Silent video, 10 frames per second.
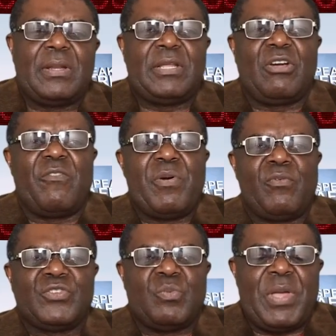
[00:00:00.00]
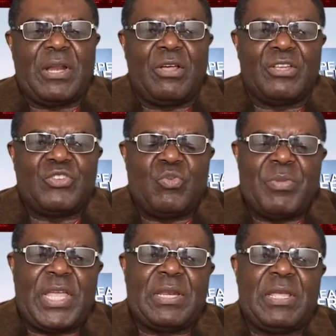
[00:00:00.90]
the government wants to make laws to
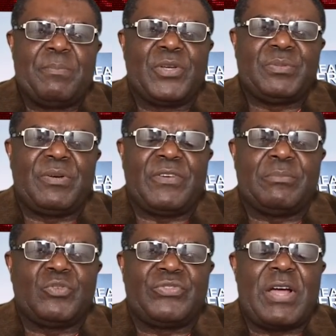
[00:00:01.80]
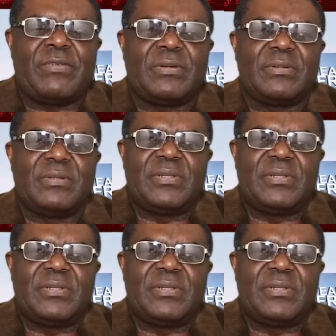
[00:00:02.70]
make it impossible for them to travel.